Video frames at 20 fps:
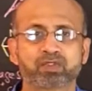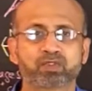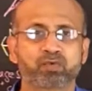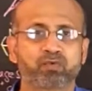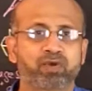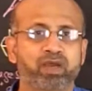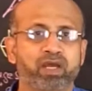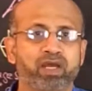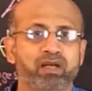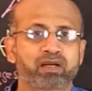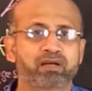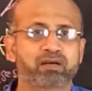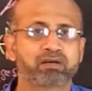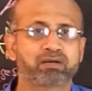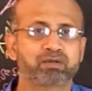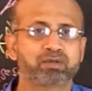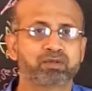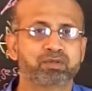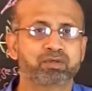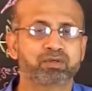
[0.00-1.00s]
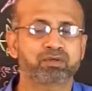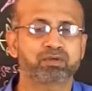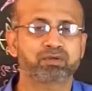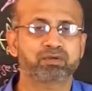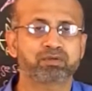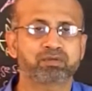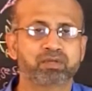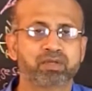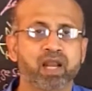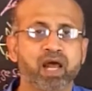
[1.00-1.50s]
So where
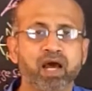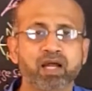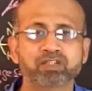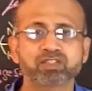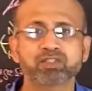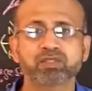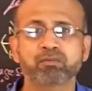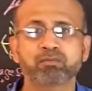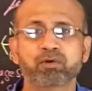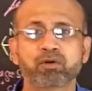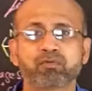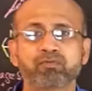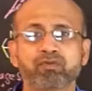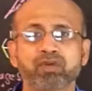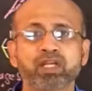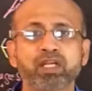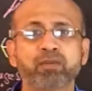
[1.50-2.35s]
large number of